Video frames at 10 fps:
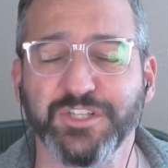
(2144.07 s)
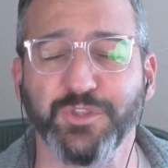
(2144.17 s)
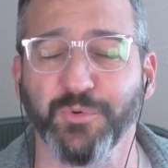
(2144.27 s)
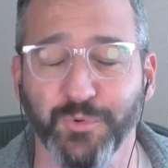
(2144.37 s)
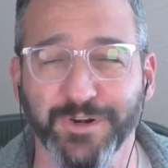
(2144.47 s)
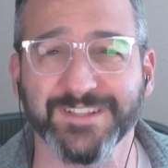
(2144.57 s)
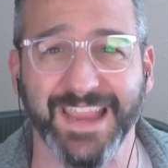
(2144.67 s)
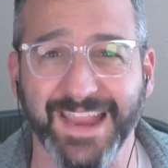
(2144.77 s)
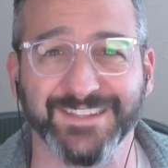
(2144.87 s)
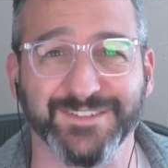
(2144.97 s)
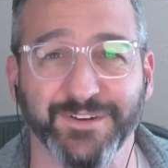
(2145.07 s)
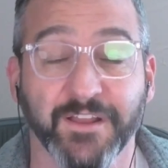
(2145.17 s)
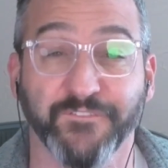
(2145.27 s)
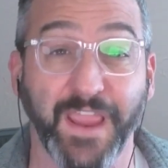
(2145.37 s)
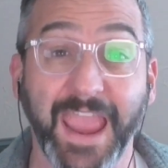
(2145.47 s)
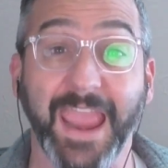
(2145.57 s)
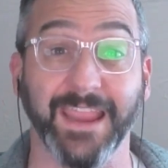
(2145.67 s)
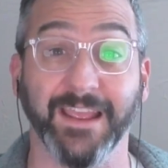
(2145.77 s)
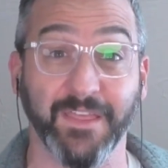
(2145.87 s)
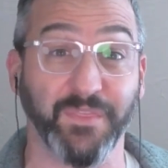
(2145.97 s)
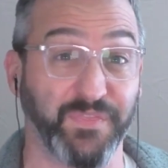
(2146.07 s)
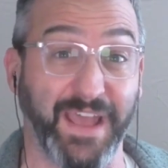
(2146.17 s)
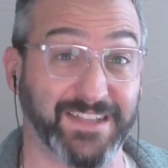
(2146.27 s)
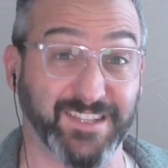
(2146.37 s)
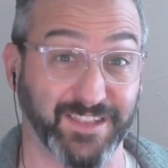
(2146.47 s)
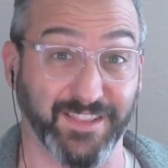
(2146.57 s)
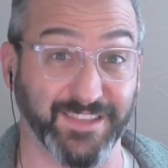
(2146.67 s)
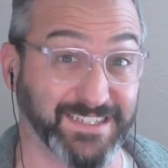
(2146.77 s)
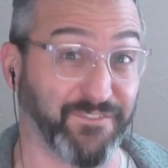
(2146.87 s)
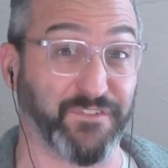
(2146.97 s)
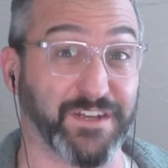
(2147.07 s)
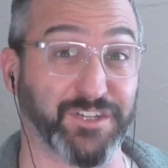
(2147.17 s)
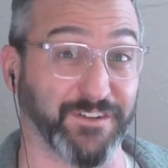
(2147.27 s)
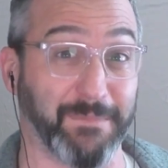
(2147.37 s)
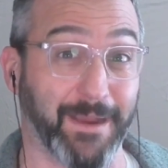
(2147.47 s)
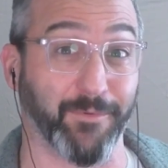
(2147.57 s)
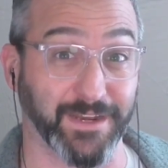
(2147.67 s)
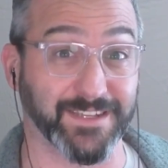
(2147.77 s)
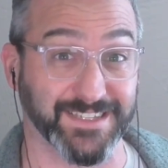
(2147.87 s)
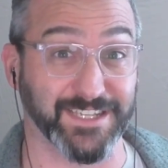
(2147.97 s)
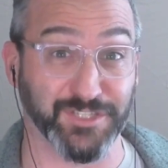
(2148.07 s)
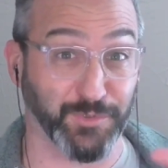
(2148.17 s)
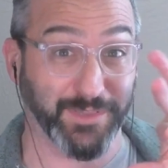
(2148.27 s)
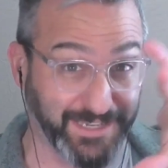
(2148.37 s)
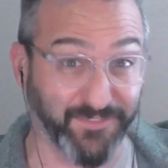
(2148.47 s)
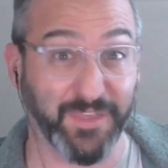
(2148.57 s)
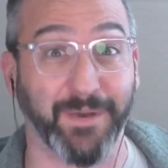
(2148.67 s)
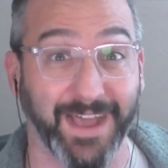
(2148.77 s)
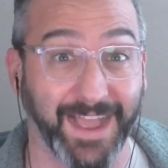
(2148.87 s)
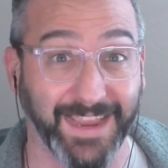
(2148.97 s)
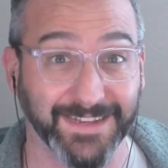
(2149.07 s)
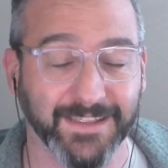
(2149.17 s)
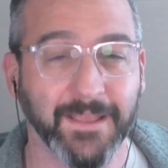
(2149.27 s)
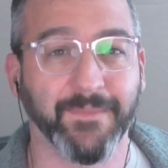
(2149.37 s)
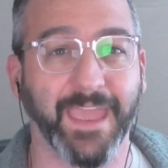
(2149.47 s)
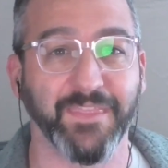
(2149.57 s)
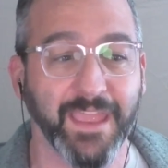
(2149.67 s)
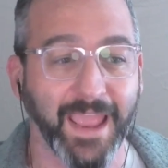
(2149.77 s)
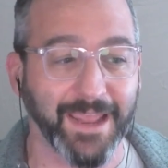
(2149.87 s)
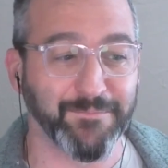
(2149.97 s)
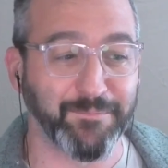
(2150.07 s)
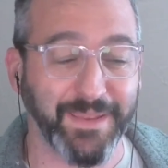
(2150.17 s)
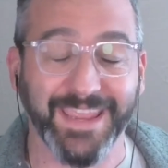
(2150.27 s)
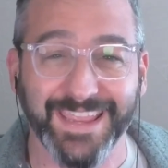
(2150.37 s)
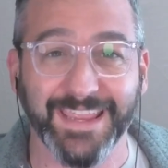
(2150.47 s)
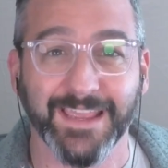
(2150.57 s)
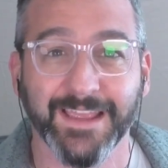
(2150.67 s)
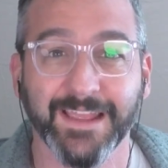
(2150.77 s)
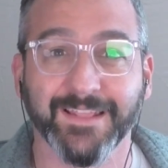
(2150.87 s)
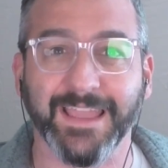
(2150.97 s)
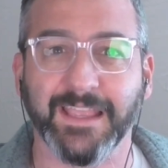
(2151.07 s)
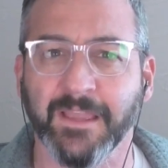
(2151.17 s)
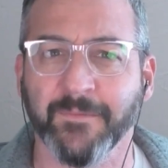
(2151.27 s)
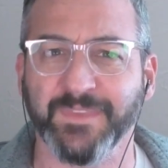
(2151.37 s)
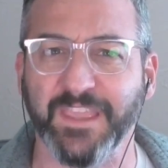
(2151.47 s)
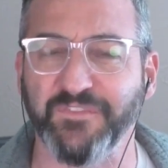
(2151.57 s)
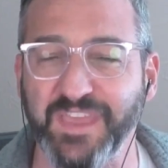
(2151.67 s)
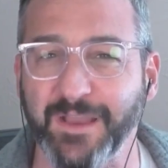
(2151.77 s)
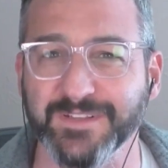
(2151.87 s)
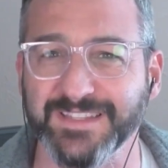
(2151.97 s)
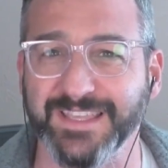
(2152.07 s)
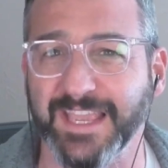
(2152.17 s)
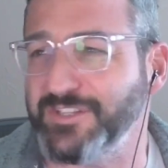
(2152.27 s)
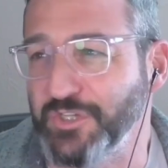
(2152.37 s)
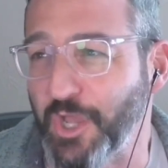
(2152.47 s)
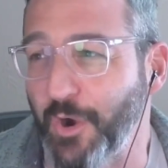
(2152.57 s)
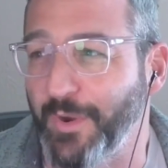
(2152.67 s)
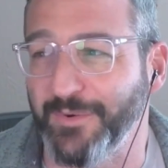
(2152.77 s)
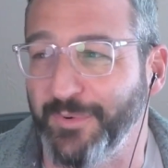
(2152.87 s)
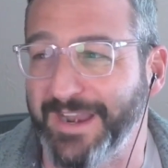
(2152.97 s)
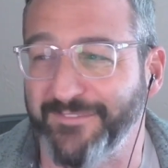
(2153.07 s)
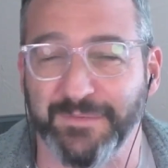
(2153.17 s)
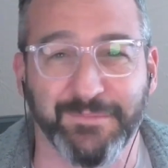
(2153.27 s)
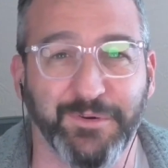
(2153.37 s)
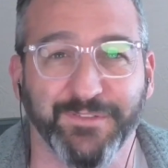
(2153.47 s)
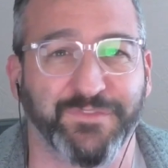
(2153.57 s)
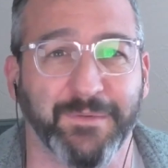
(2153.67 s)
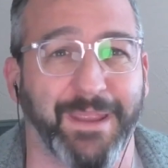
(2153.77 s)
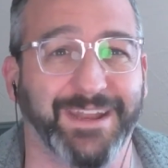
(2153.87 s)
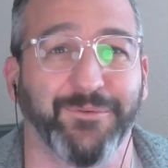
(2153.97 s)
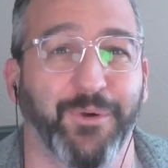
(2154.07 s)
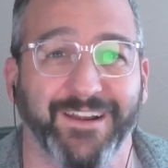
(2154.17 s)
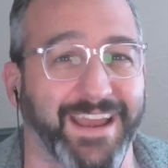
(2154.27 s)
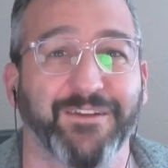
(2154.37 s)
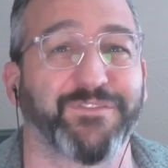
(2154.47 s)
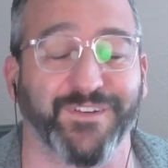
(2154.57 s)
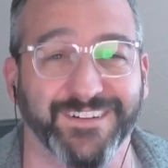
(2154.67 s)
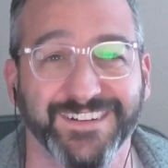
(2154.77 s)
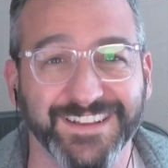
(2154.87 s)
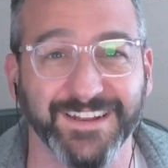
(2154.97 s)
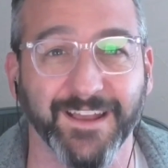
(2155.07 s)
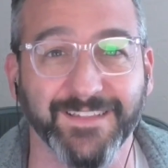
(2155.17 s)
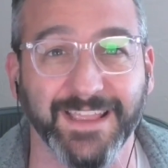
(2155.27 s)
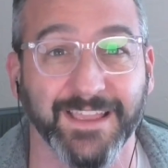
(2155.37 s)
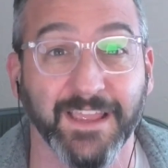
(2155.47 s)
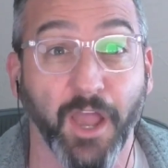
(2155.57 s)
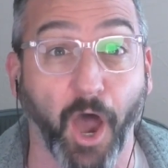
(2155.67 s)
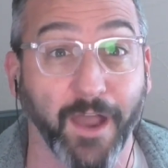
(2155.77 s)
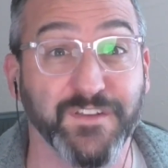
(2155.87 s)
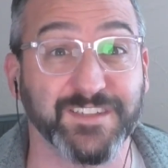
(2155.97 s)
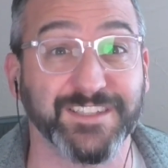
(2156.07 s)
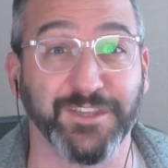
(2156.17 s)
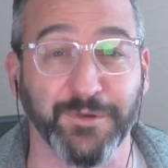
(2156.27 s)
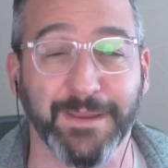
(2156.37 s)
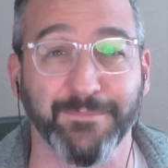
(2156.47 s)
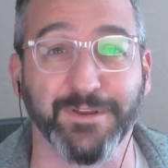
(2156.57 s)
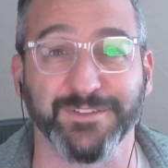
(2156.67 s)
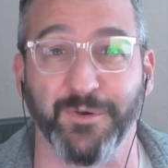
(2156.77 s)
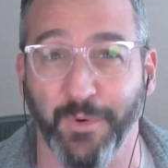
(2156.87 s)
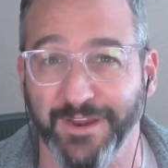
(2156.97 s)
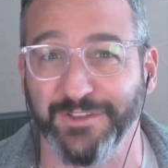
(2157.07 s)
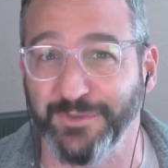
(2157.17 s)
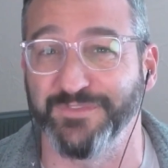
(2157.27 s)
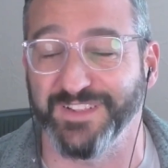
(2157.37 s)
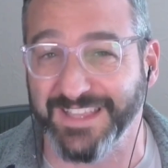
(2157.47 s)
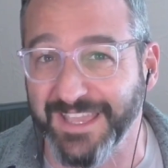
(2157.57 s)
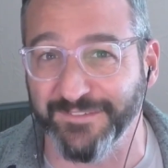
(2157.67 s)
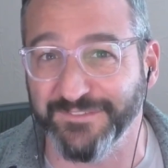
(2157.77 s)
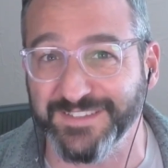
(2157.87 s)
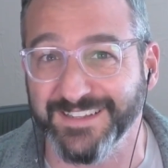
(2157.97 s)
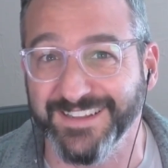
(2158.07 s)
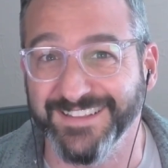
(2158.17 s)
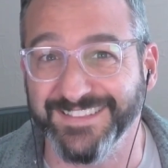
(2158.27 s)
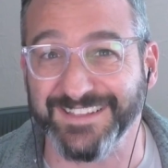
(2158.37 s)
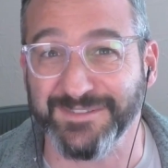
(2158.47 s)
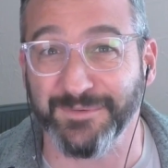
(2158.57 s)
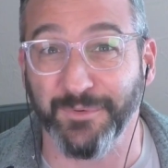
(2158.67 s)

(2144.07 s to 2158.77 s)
the worst answer. For A, that's the definition of memories, is you leave them behind. And B, like, if that was the case, no one would ever move from anywhere ever. Like, obviously your memories are where you've lived. That's